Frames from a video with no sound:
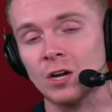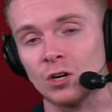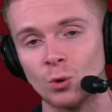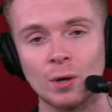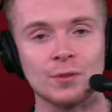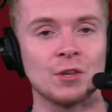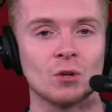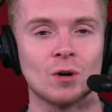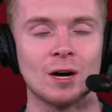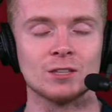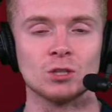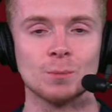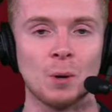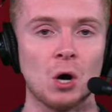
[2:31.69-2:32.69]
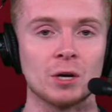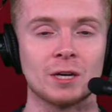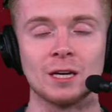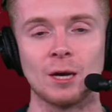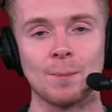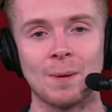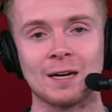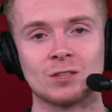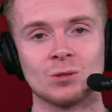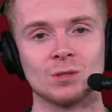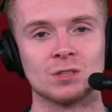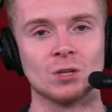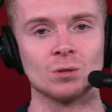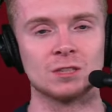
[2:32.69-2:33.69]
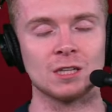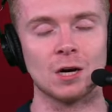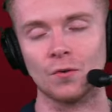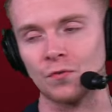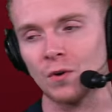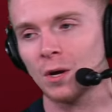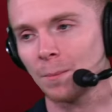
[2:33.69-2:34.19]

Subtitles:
Do I think Lonzo Ball can get back to his old self?